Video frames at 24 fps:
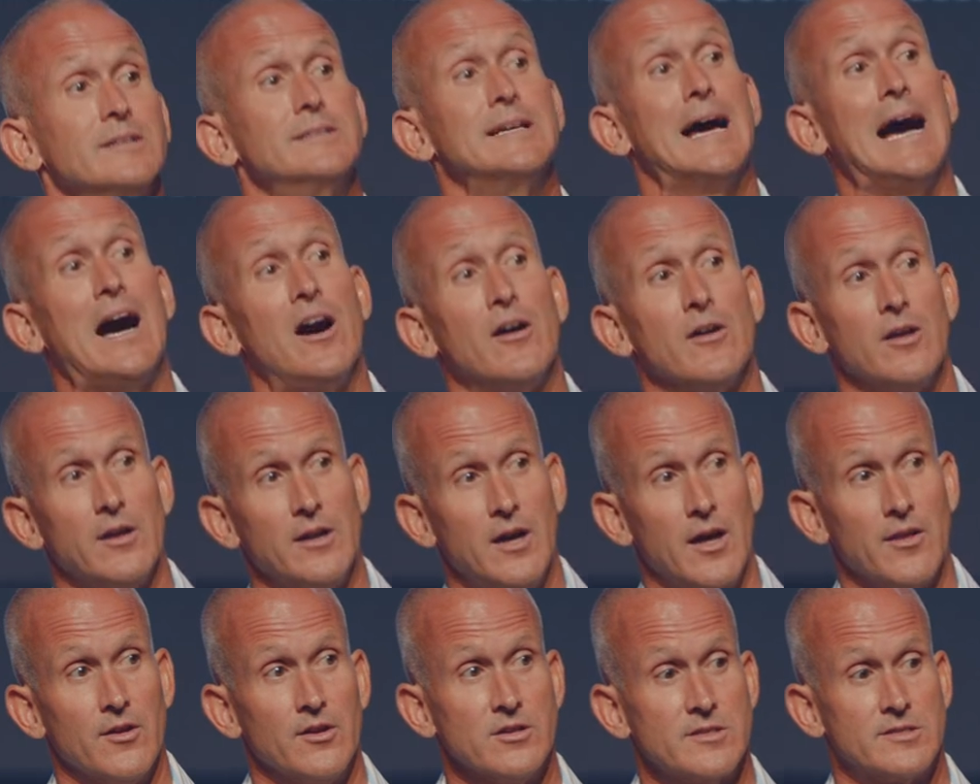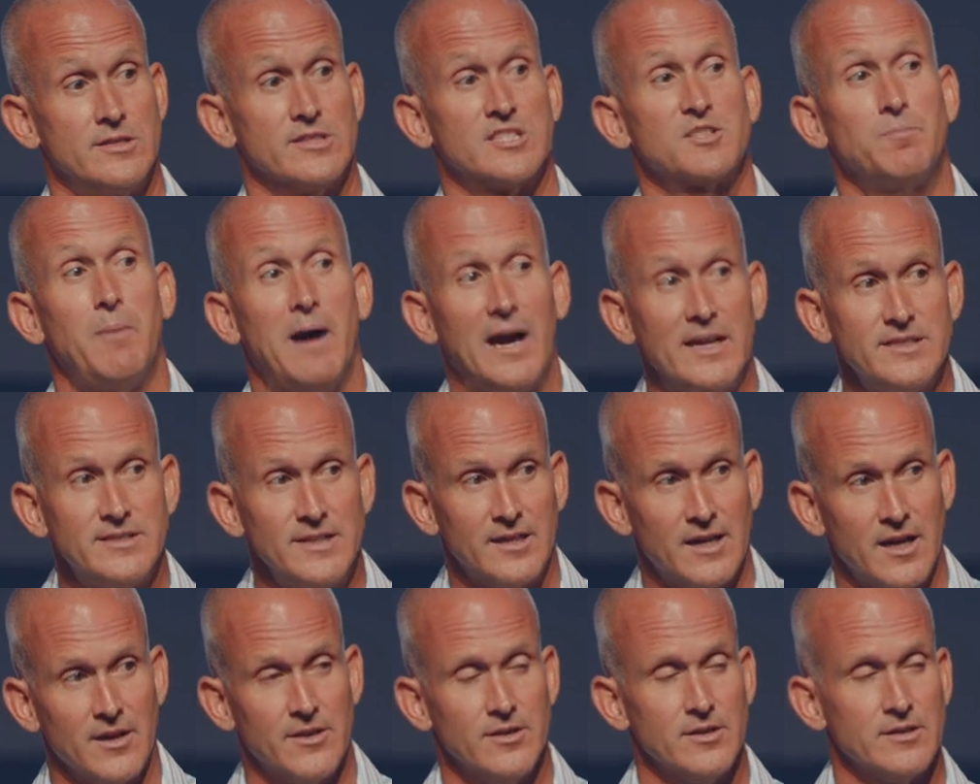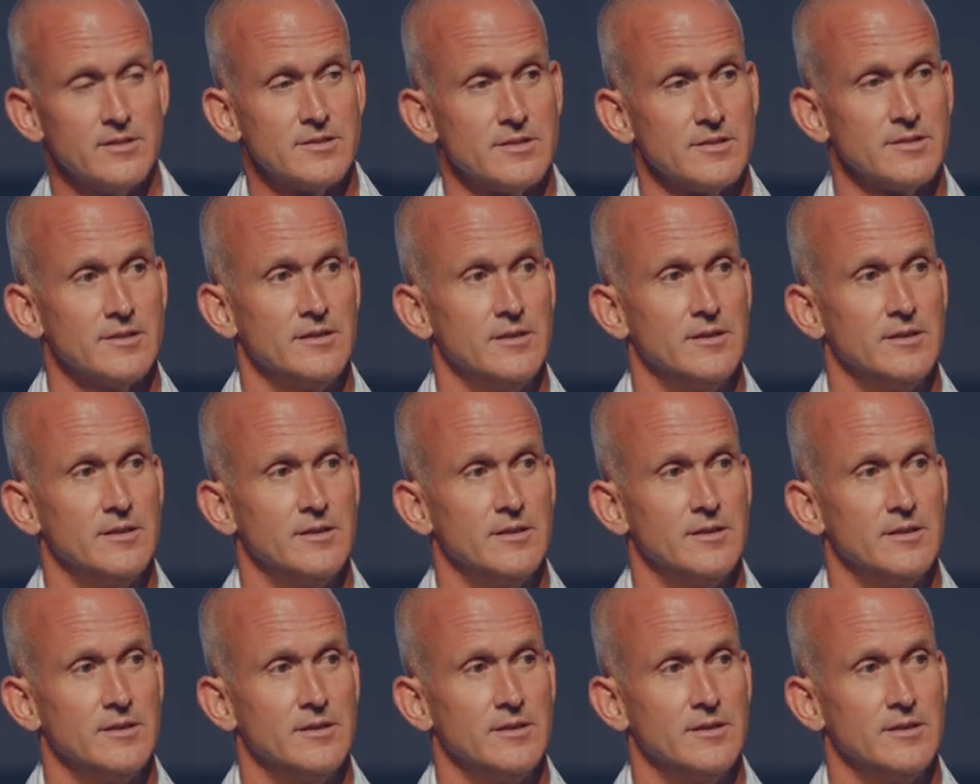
down on others, despising others.